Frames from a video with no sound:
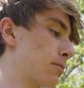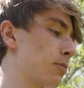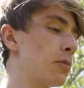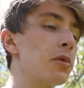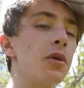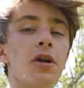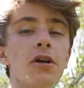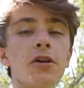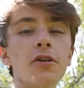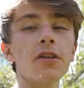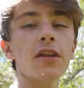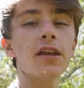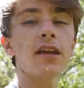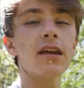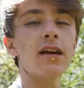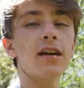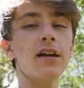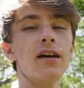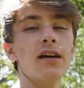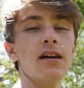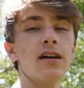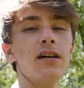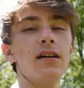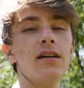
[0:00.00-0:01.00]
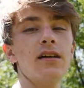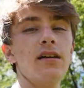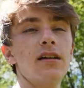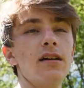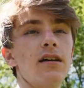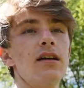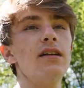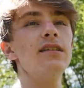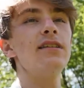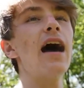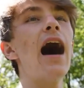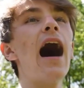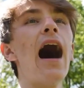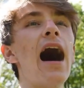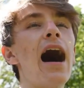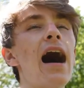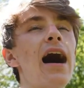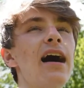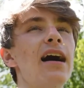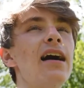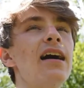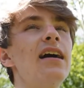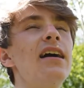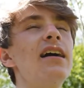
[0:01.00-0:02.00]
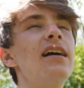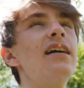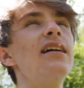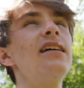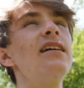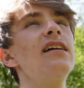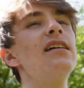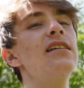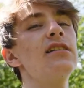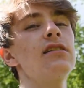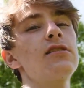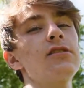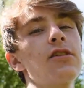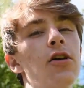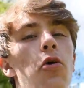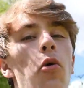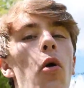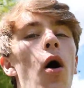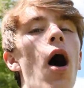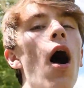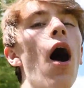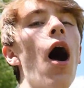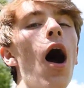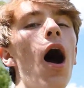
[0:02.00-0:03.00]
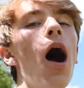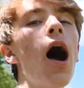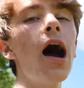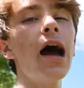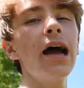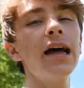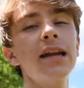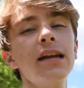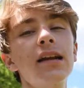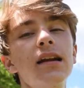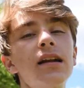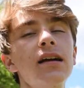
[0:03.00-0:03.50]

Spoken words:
literally gonna die. It's so hot.